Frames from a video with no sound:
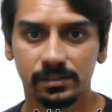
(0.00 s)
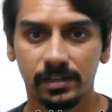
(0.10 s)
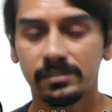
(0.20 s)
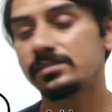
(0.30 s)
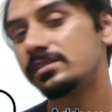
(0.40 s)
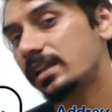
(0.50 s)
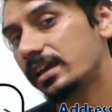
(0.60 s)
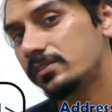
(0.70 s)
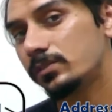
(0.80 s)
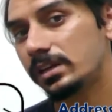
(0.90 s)
and
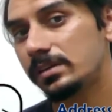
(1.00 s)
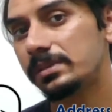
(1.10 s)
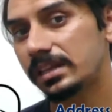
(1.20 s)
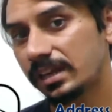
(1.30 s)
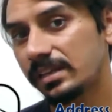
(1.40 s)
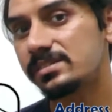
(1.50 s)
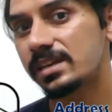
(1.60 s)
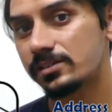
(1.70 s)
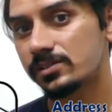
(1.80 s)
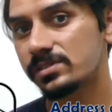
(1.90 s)
like a variable a's
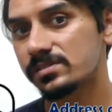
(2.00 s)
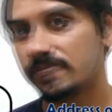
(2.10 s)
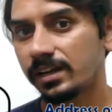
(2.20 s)
address.